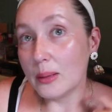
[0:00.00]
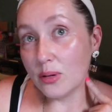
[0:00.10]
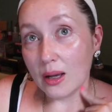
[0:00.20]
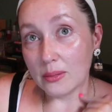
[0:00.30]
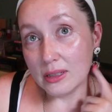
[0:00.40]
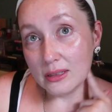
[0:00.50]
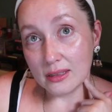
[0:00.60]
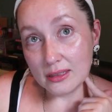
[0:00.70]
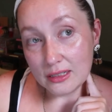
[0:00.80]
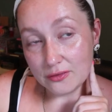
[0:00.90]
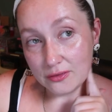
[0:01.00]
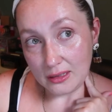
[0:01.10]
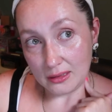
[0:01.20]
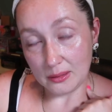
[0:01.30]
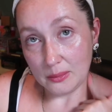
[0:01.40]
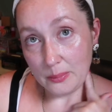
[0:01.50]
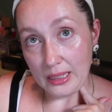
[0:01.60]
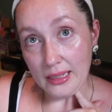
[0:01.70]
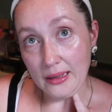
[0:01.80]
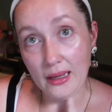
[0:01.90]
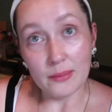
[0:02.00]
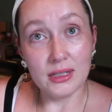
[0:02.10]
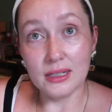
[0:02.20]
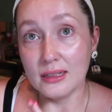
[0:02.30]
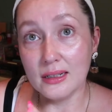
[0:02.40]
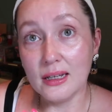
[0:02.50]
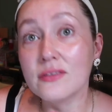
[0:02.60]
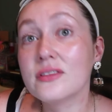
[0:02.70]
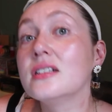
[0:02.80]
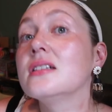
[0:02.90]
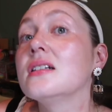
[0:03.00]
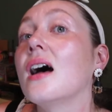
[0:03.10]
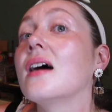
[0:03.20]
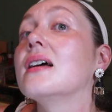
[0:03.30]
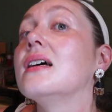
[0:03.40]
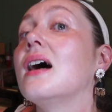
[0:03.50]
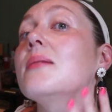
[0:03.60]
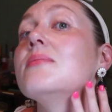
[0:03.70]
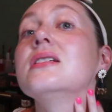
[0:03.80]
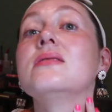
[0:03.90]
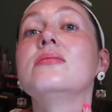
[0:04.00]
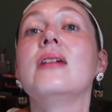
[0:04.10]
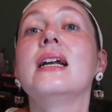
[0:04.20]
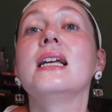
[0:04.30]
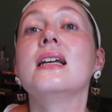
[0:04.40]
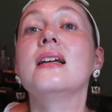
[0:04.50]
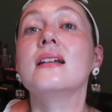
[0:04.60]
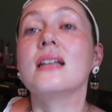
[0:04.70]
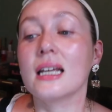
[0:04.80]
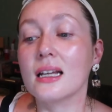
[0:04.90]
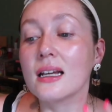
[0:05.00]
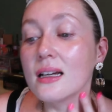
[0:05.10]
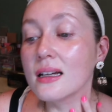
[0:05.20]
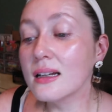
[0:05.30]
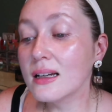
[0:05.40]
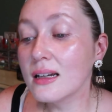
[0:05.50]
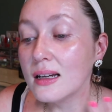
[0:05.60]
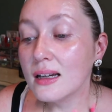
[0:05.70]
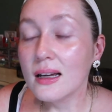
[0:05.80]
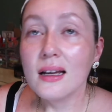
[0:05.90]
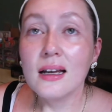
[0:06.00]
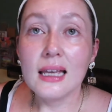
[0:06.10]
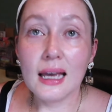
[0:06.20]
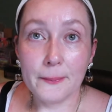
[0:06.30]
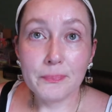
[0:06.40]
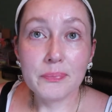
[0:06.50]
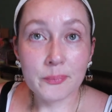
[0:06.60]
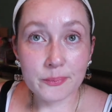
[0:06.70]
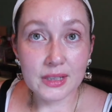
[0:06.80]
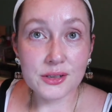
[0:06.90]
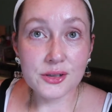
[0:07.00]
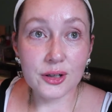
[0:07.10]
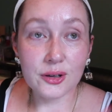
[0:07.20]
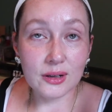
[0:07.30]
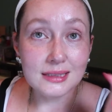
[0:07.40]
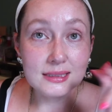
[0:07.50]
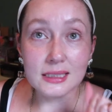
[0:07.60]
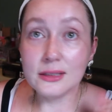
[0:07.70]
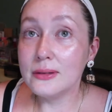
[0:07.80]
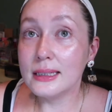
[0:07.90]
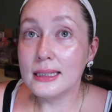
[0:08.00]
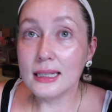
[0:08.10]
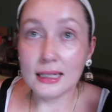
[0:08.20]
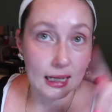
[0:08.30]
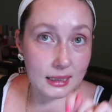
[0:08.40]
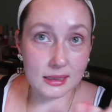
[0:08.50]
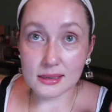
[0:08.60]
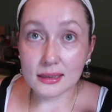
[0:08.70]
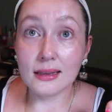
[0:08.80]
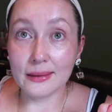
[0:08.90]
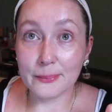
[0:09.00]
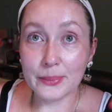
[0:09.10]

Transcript: I'm probably gonna look different, but I'm gonna have to stop. I'm sweating, like, yeah. So I'll see you in the next clip.